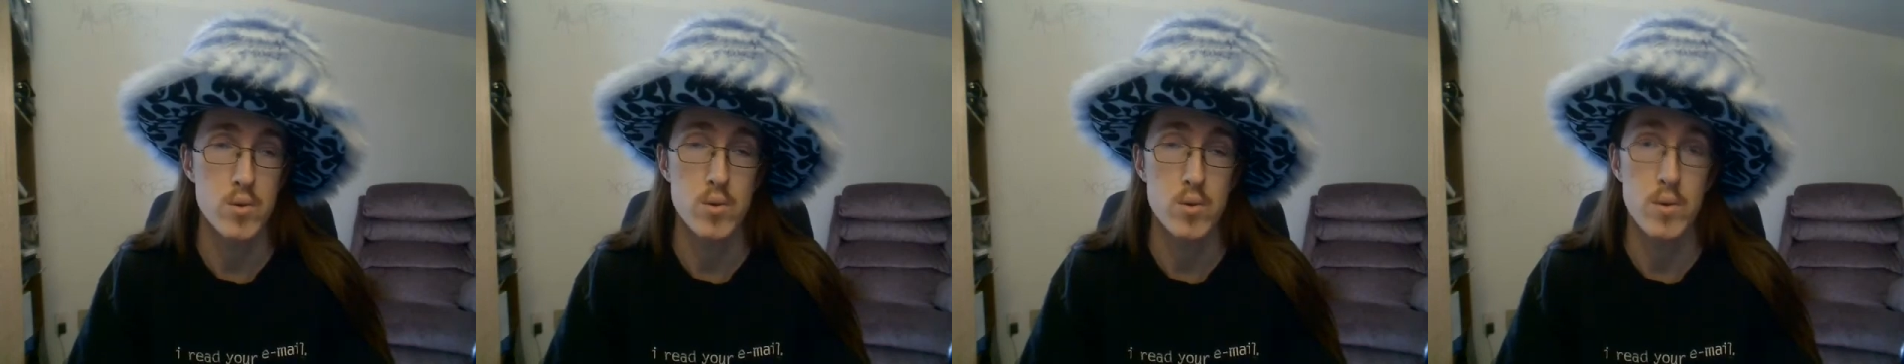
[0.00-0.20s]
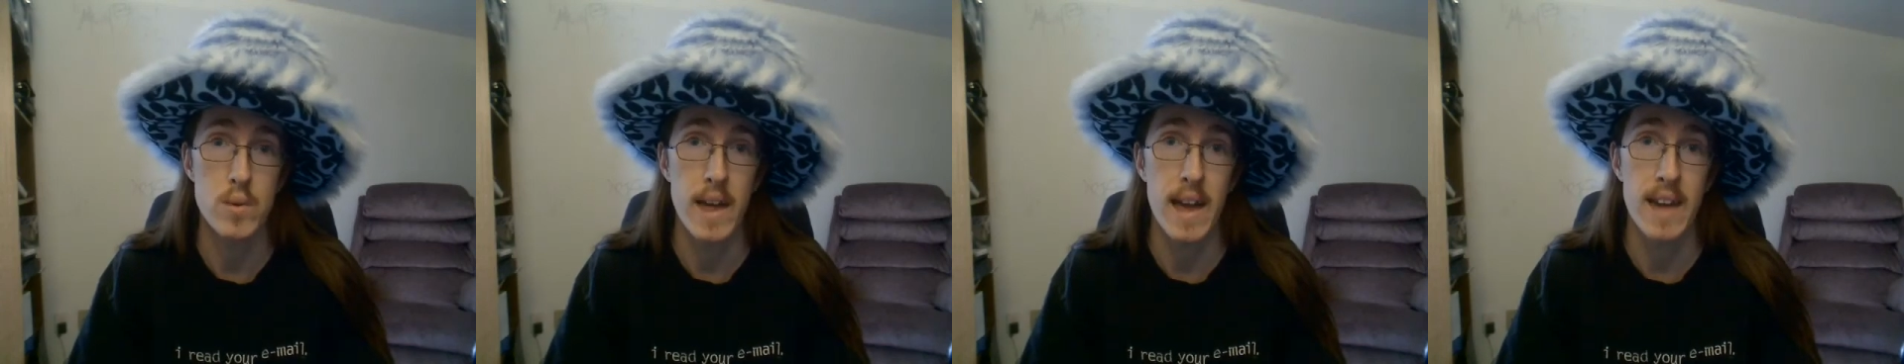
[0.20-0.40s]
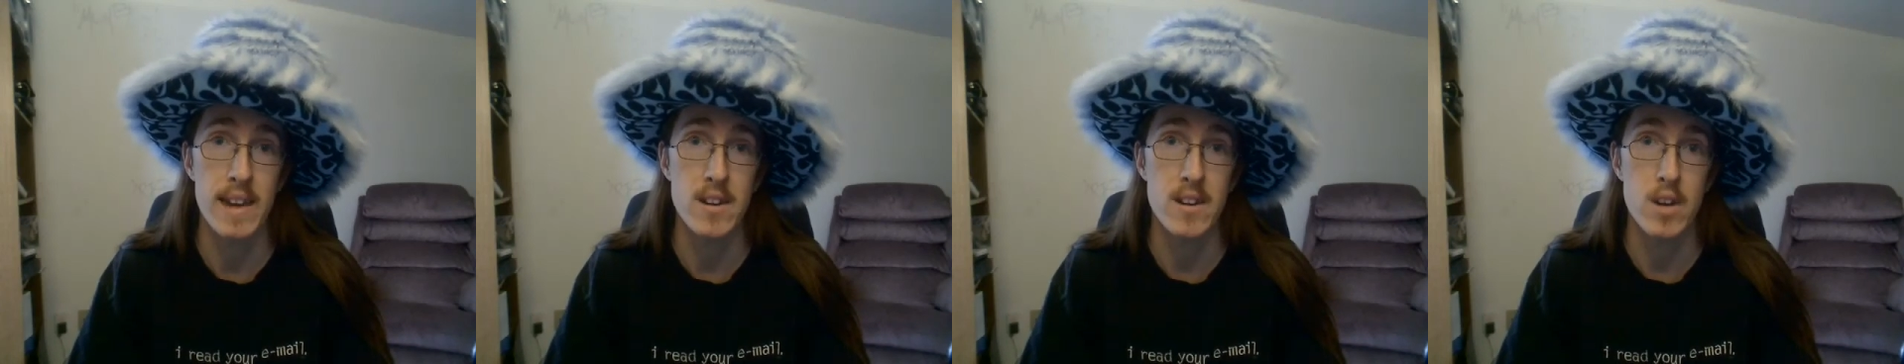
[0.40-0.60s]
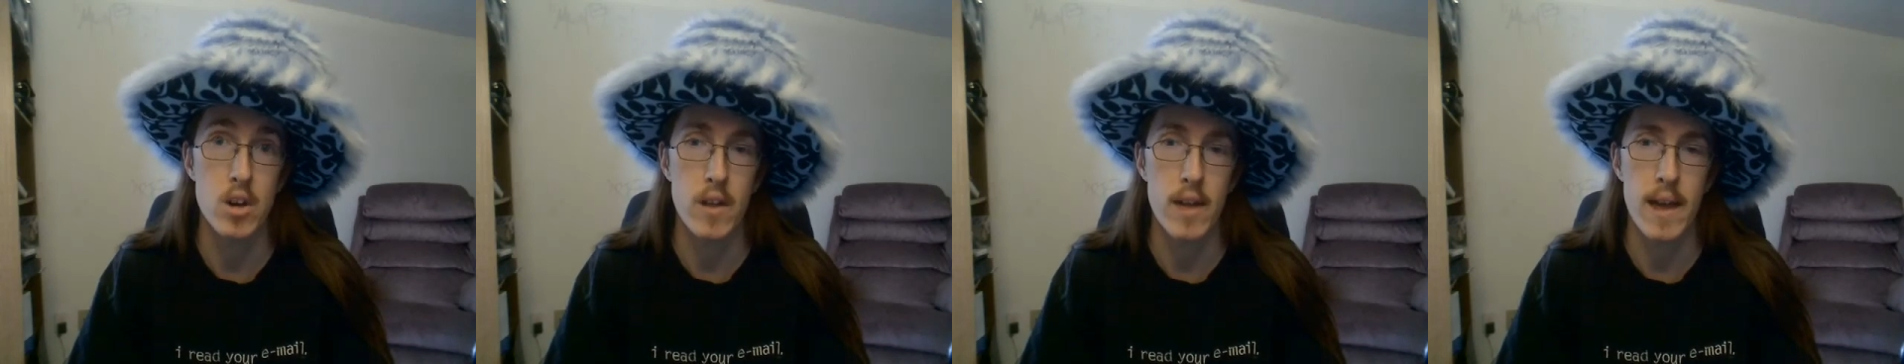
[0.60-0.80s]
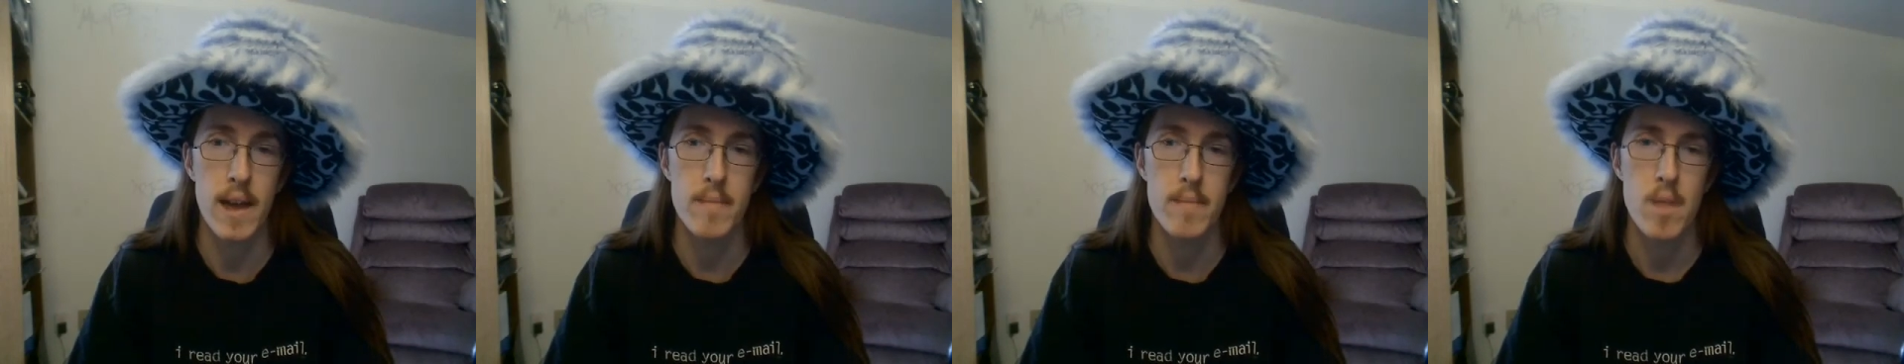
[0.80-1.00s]
do that and
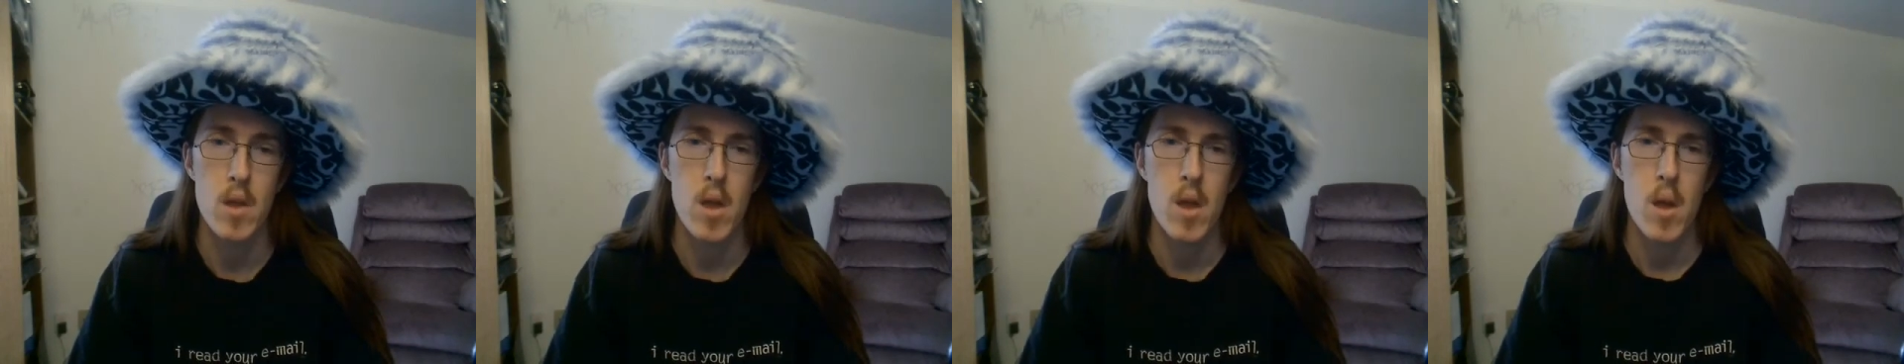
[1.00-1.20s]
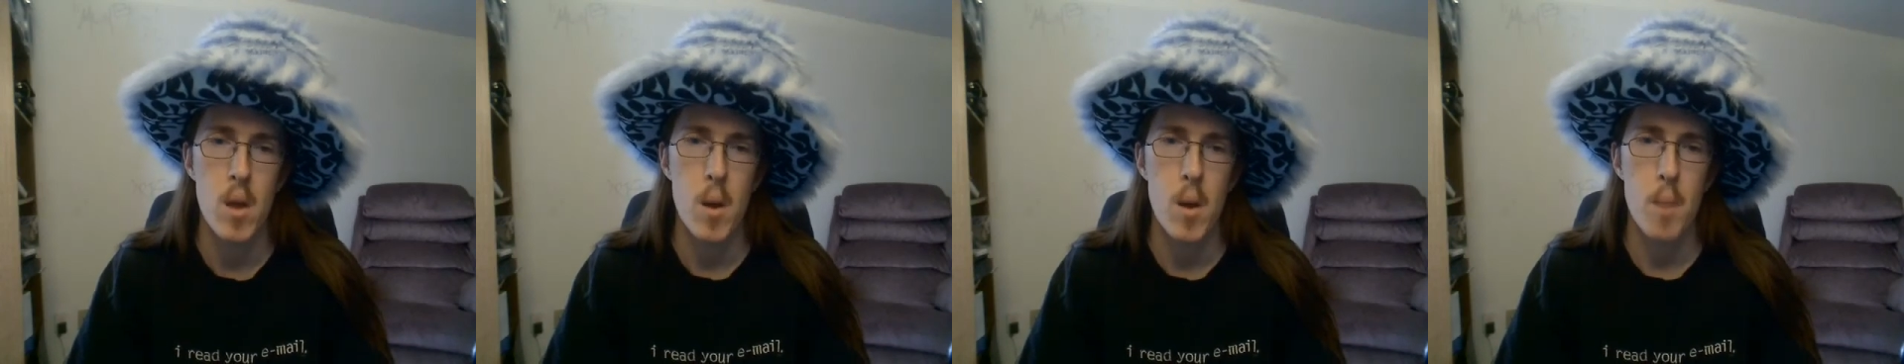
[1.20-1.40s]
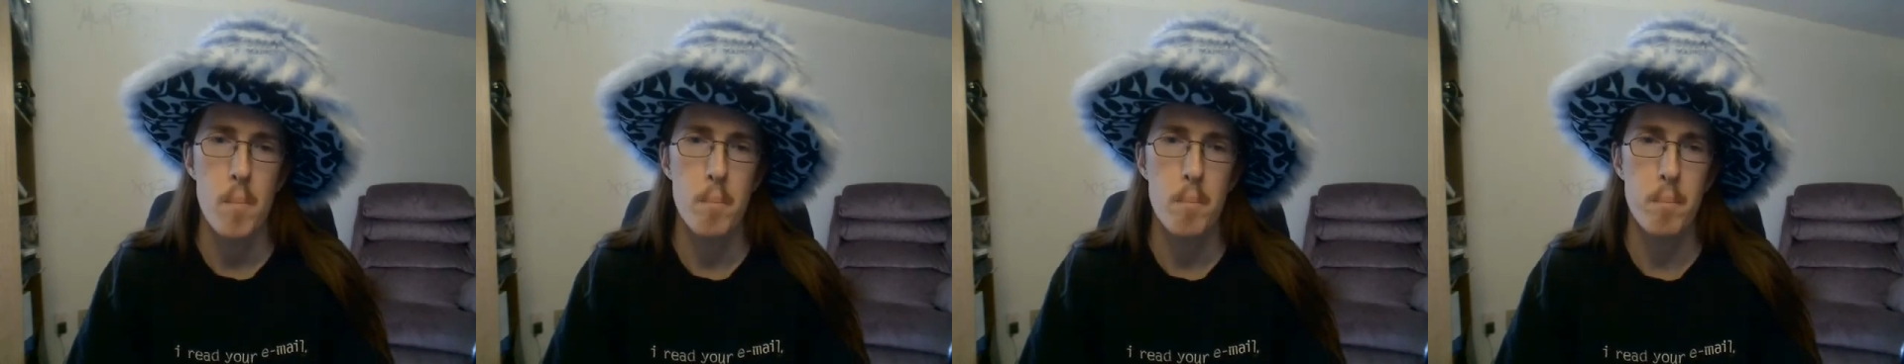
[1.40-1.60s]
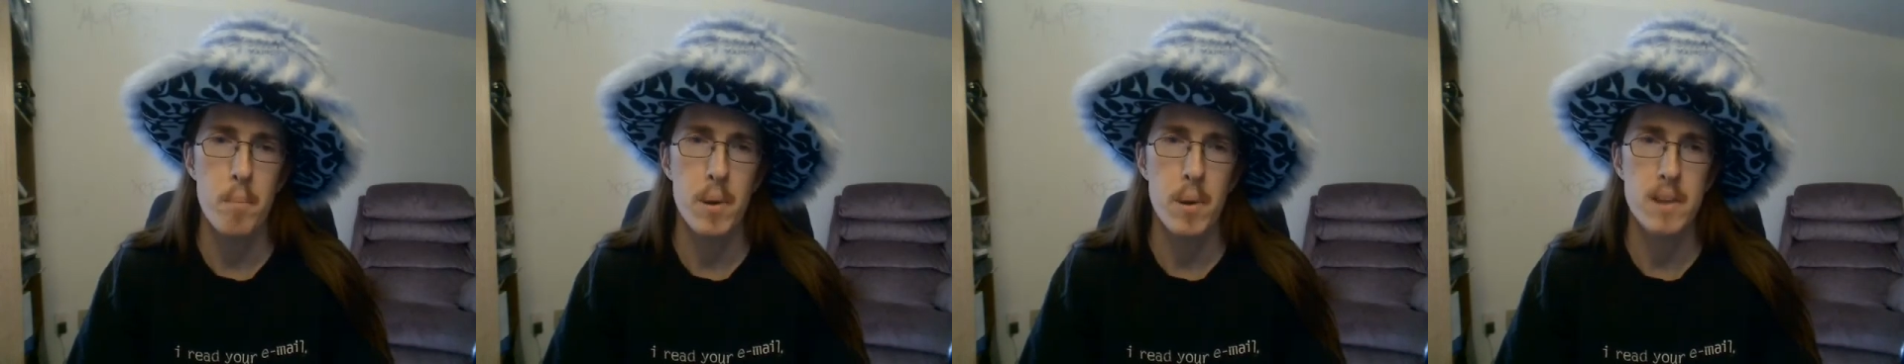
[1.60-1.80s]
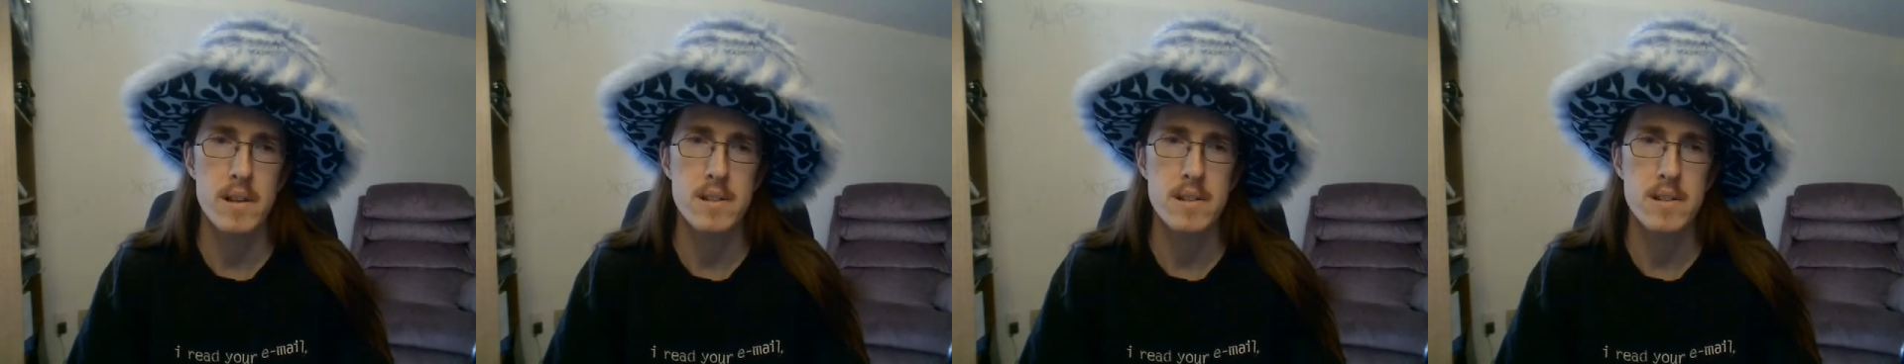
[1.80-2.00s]
all that.
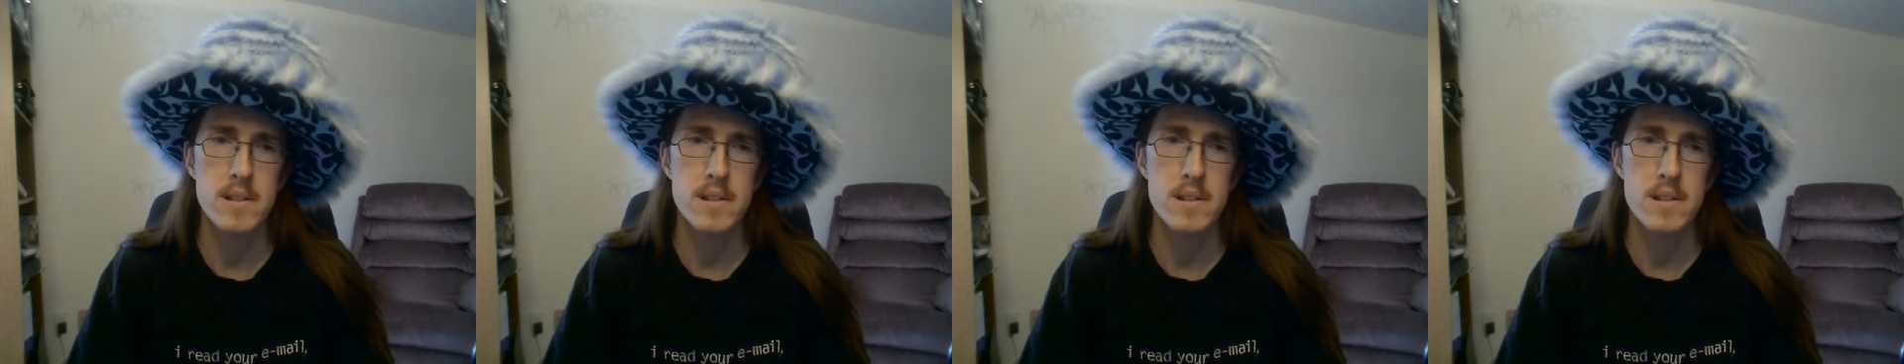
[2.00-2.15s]
But